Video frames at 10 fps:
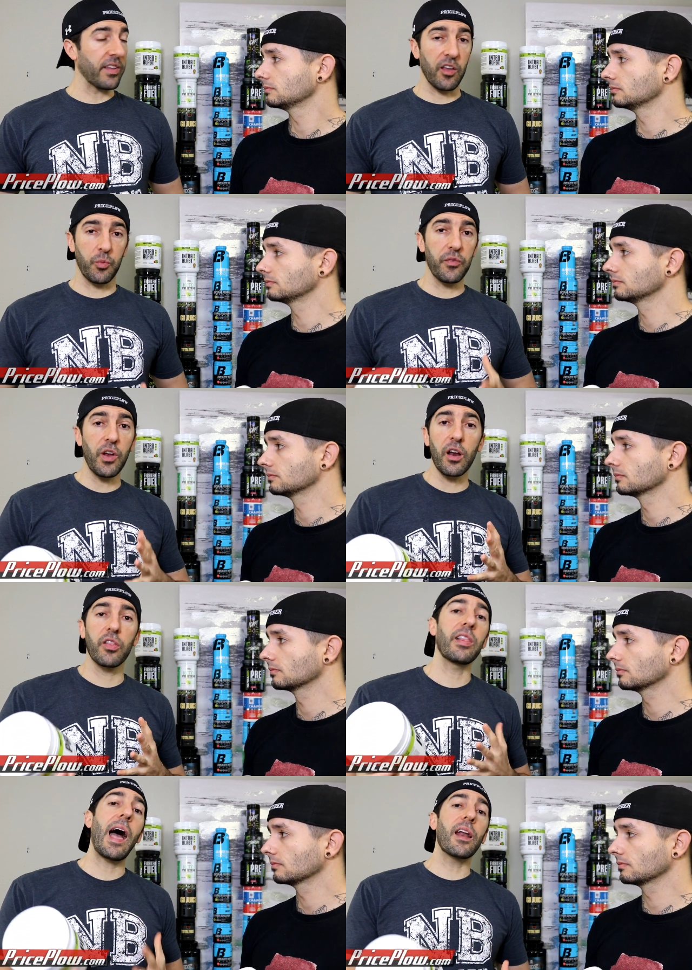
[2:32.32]
Speaker 1: test. We've done
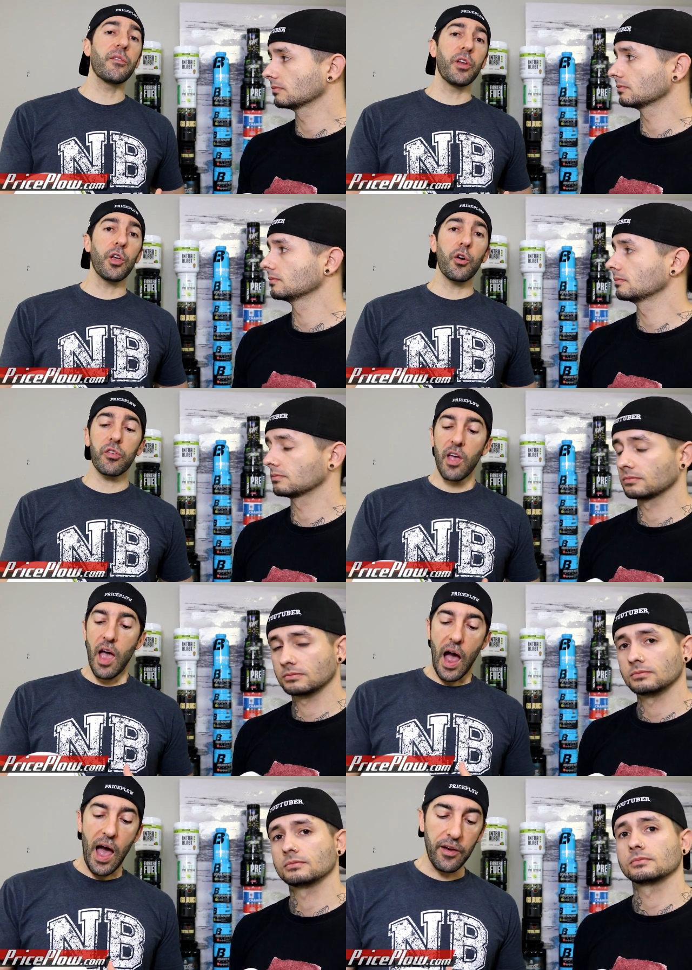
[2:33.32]
a lot of videos
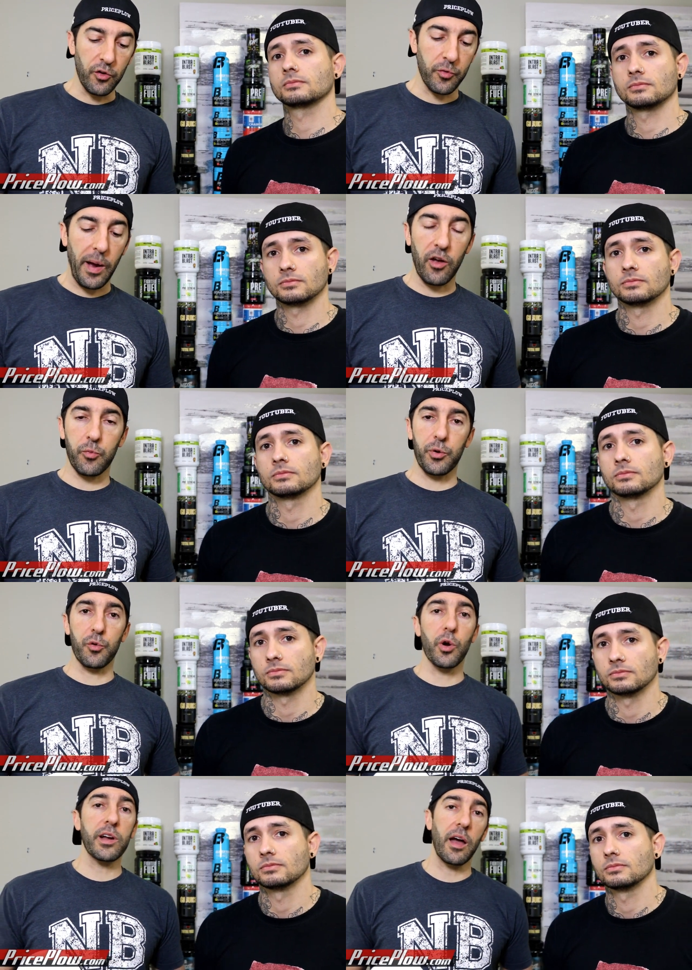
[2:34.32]
on NutraBio's
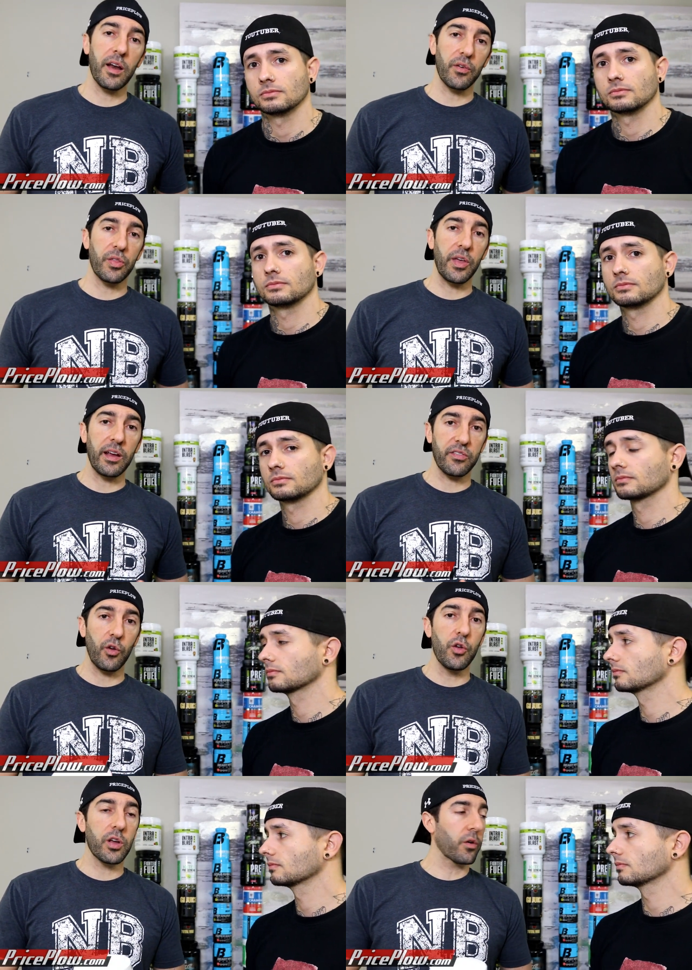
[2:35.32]
pre-workout and everything, so
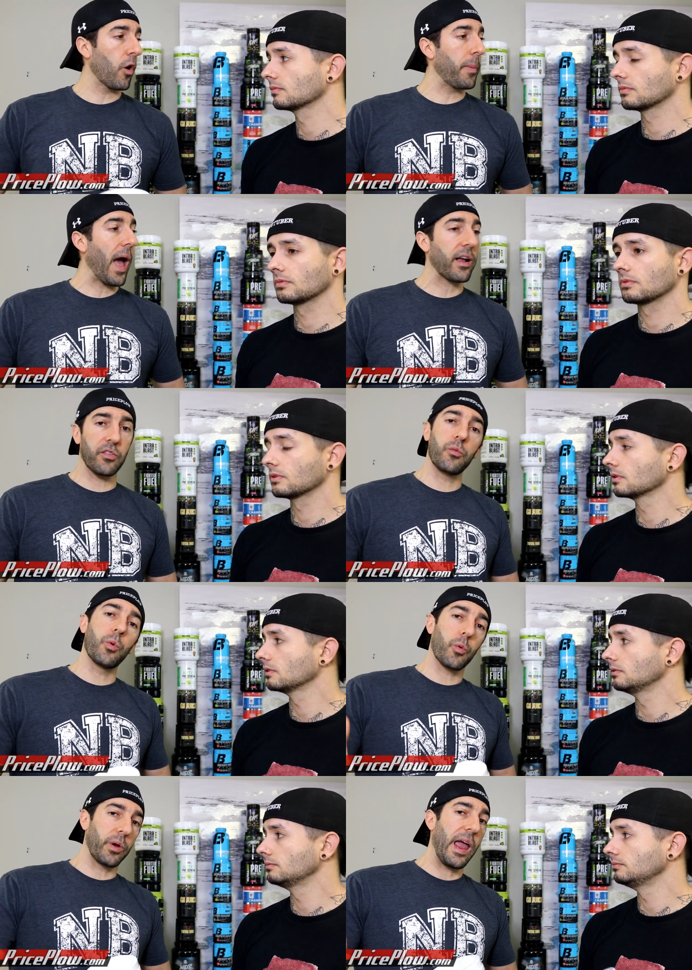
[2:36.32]
you can go back
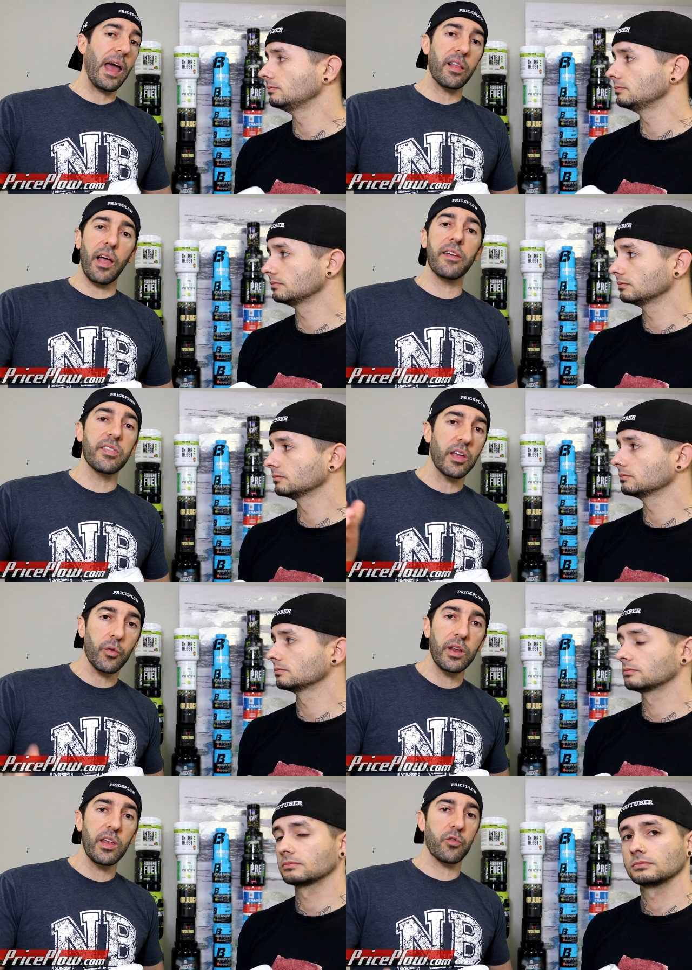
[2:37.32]
where we analyze the
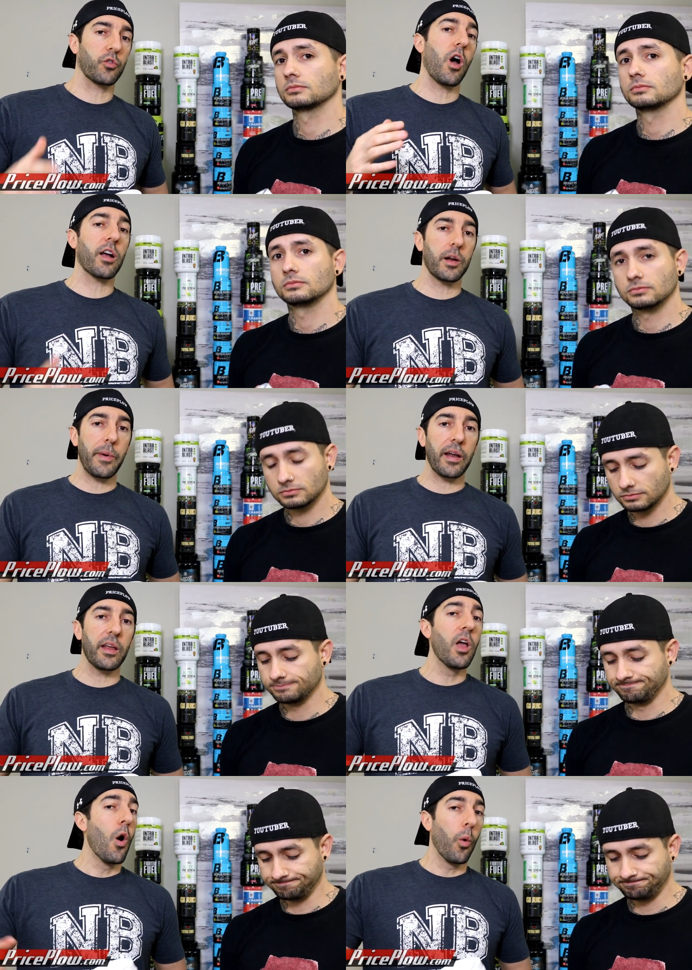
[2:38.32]
ingredients. We're talking about
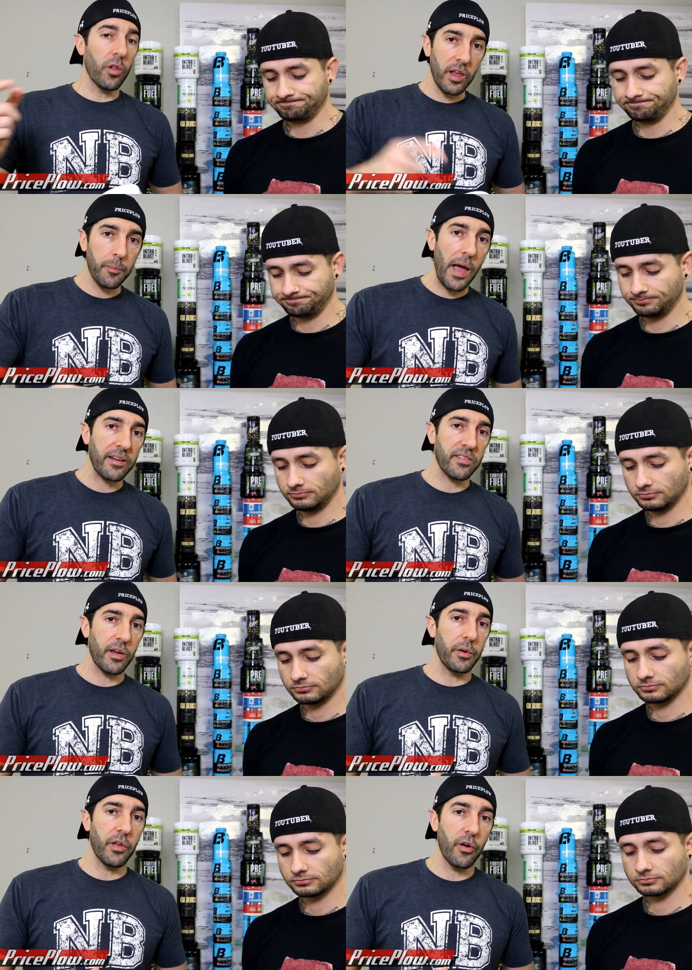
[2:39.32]
it. Mm-hmm. We'll link back to
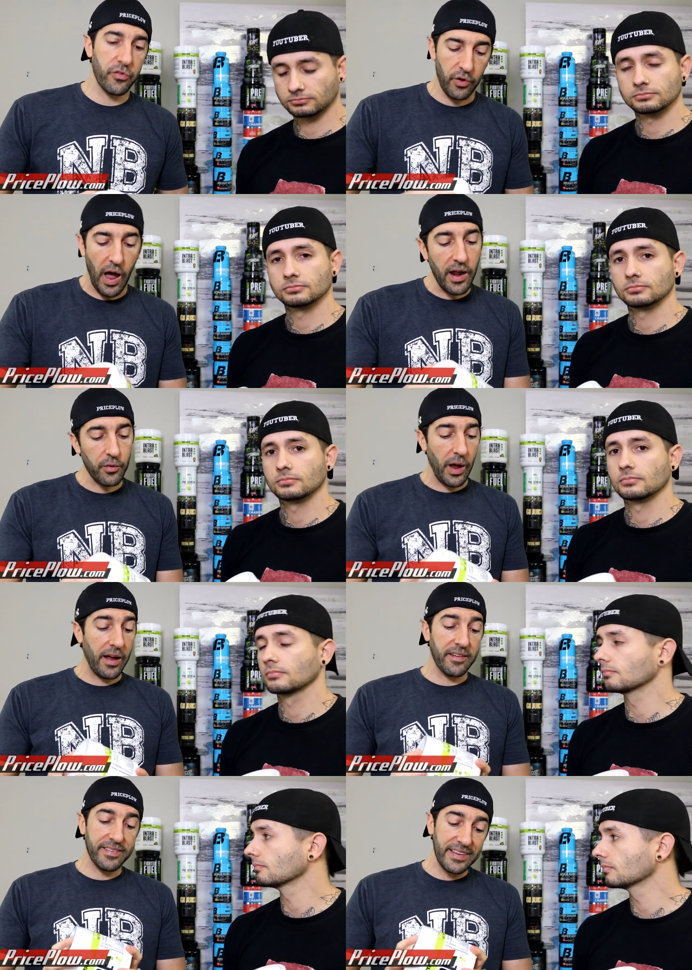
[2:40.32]
some of those. So I don't
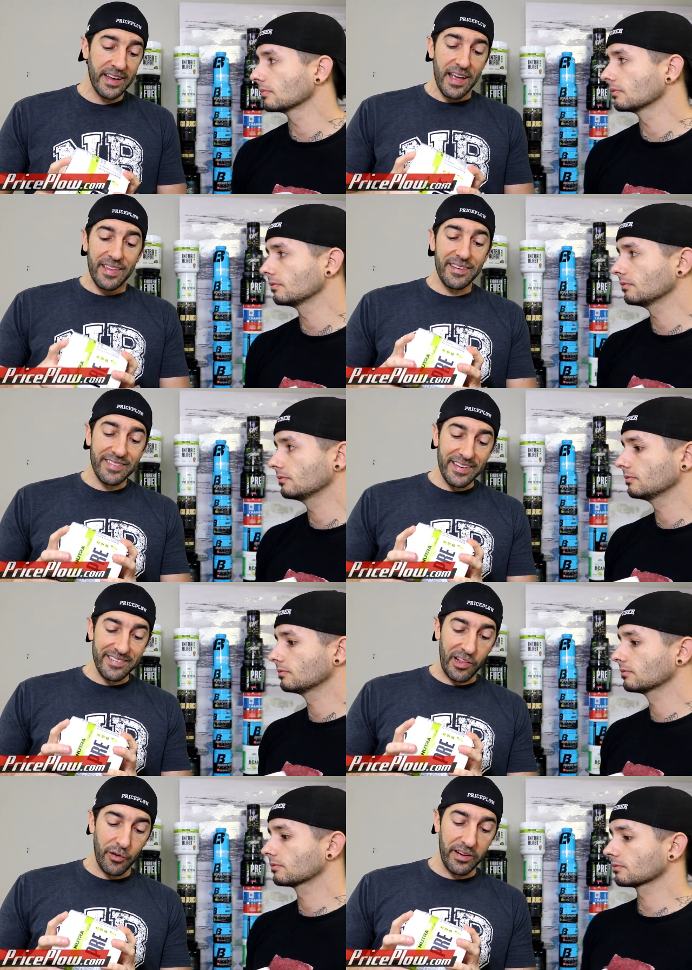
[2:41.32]
honestly, this
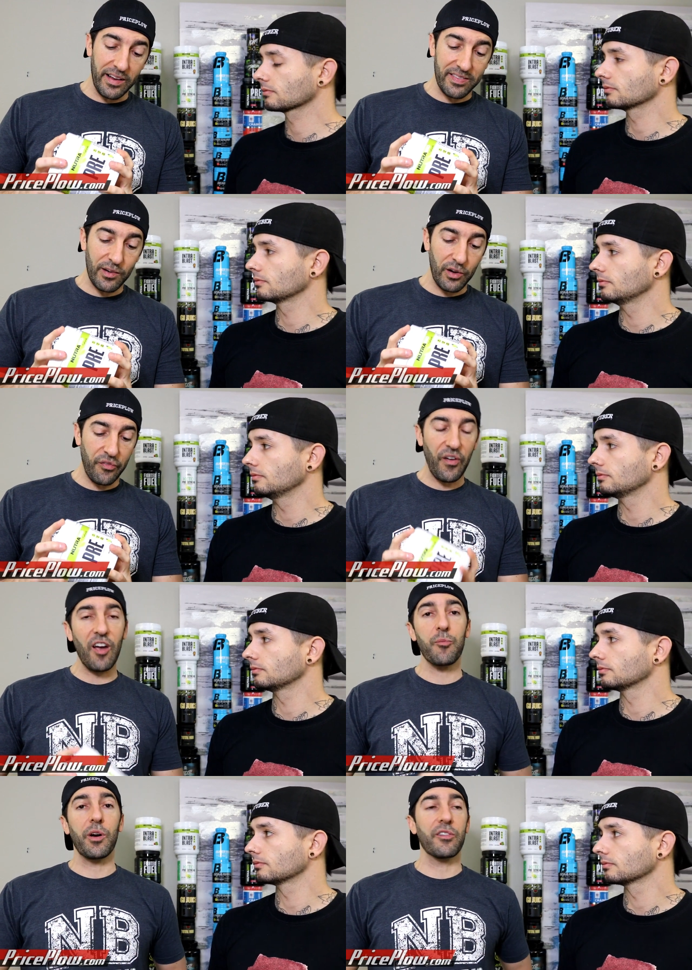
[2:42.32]
thing's loaded. It's
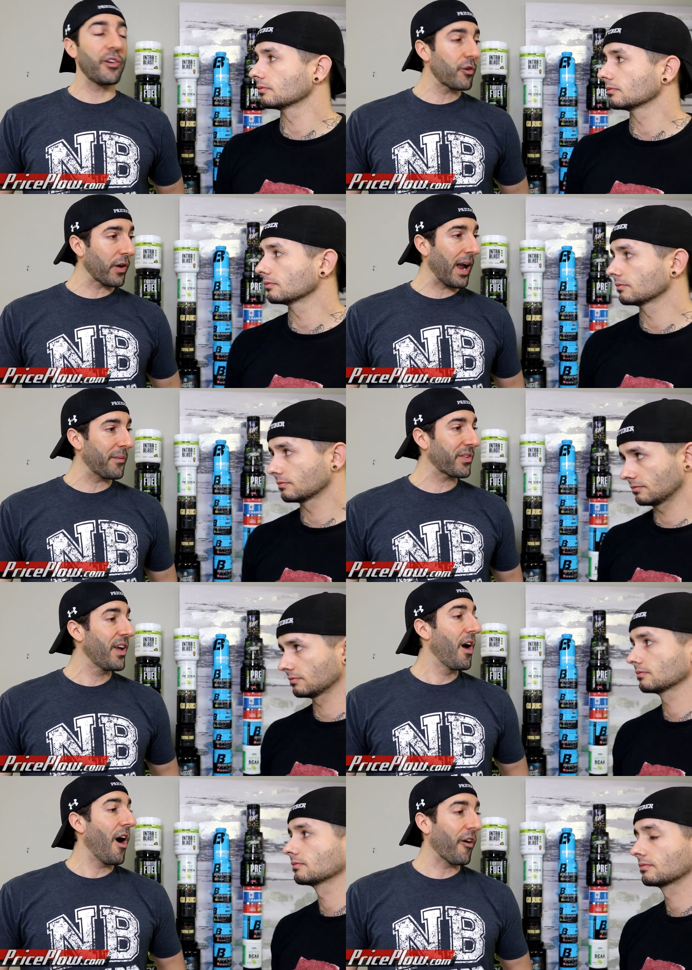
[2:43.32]
35.2 grams
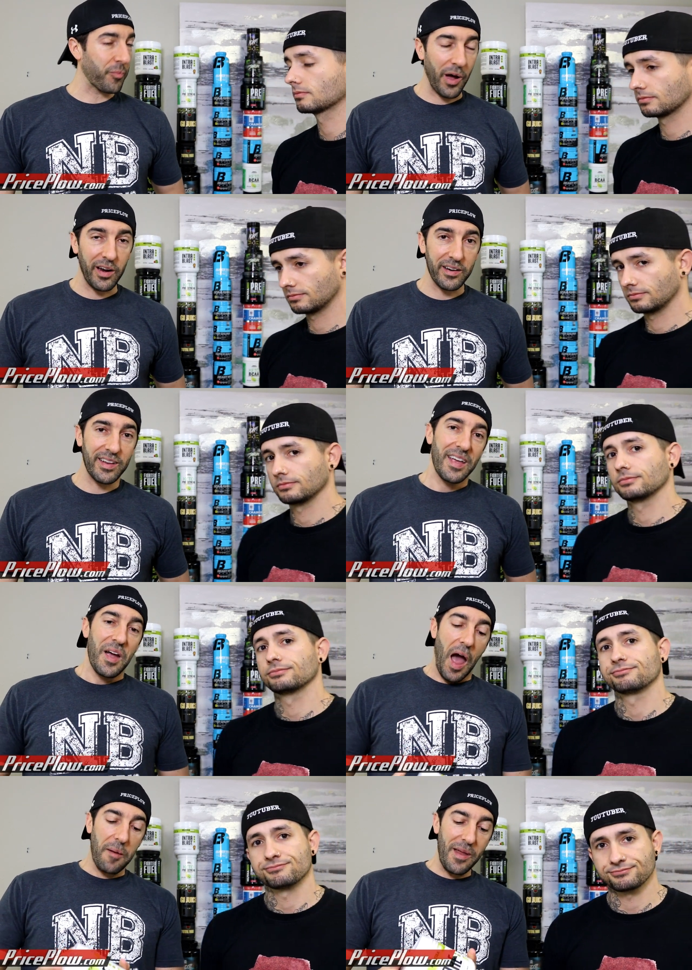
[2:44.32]
of product.
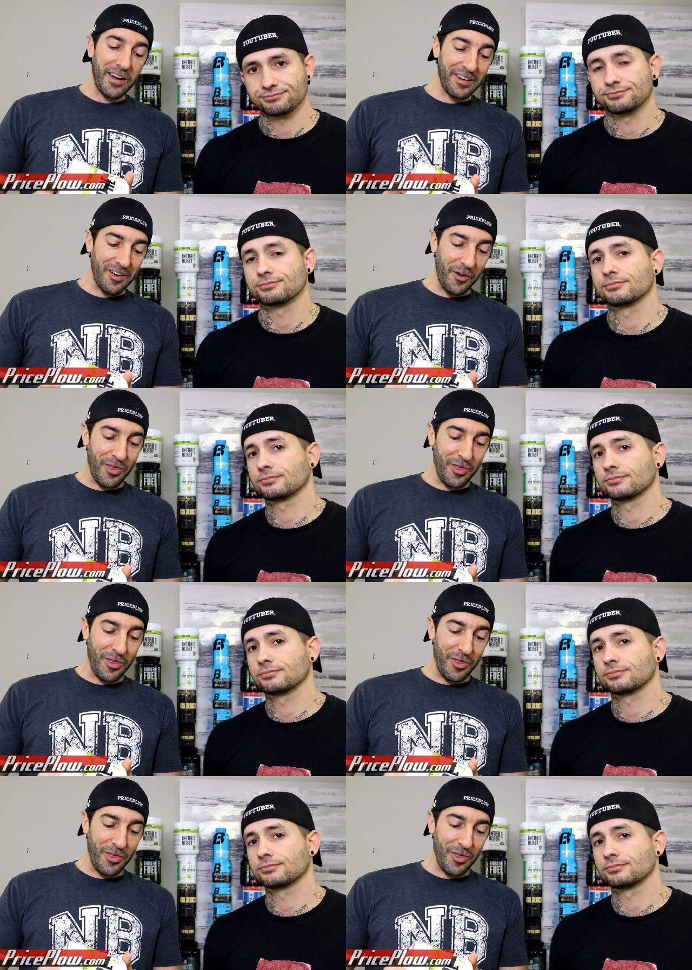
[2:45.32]
I'm not going to go